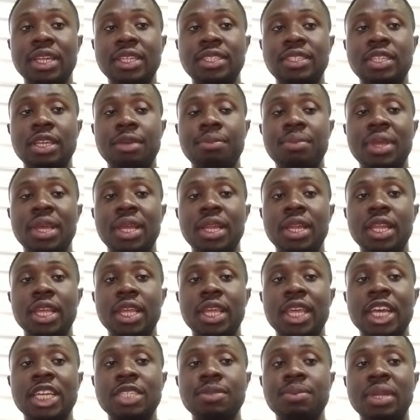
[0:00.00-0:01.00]
in the Serbian
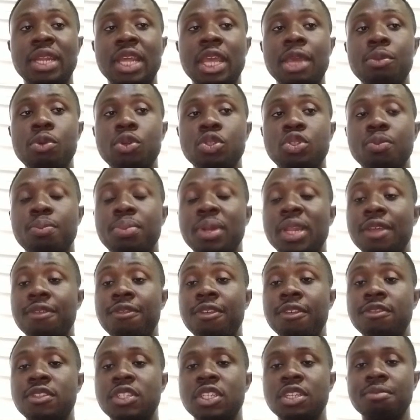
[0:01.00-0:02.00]
league, he has been able to
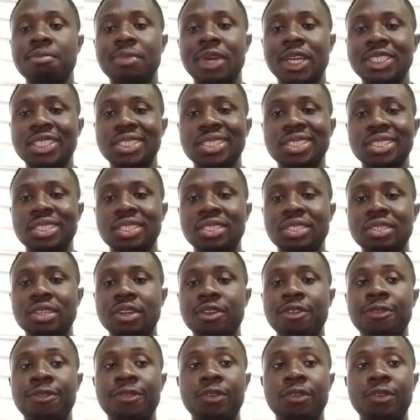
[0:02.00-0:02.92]
play 15 matches,